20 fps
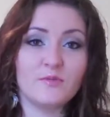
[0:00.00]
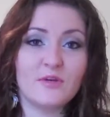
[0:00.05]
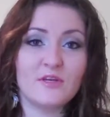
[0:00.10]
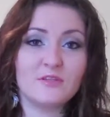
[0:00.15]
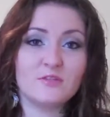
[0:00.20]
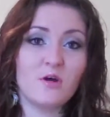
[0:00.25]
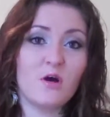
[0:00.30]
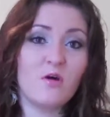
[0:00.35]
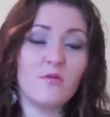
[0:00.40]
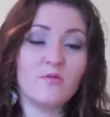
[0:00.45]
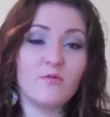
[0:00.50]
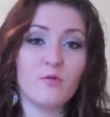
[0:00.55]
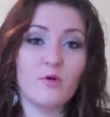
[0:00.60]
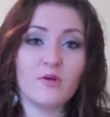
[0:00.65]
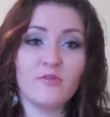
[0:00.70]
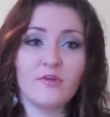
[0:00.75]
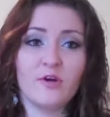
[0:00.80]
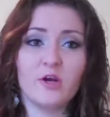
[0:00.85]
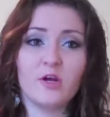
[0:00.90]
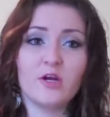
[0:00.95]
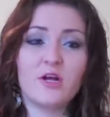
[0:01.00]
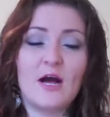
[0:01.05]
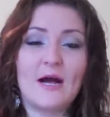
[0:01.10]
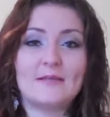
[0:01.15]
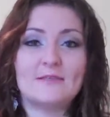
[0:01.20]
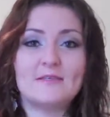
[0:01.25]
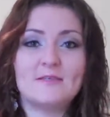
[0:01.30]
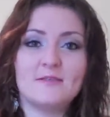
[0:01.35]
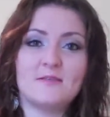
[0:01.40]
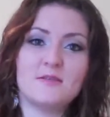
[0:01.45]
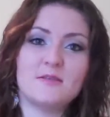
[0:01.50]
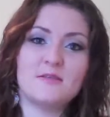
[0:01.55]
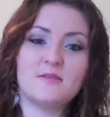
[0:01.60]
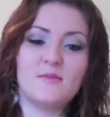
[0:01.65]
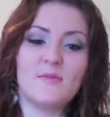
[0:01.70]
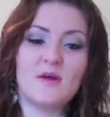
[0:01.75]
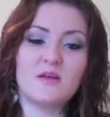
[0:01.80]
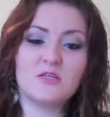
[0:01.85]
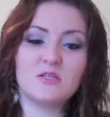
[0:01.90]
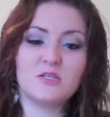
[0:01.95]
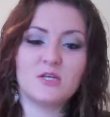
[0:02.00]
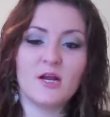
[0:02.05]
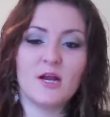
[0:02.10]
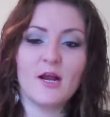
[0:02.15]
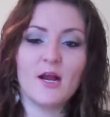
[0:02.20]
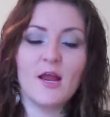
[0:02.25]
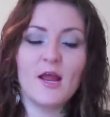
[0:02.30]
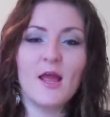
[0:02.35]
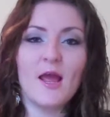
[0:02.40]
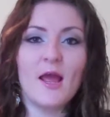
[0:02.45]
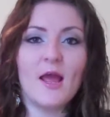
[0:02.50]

Reed's all four of her classes this semester.